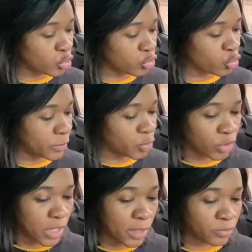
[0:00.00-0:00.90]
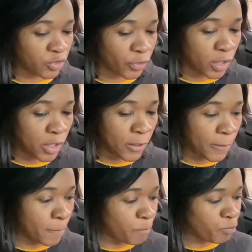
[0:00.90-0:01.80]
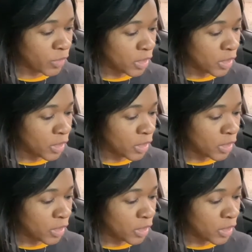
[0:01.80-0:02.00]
scripture comes from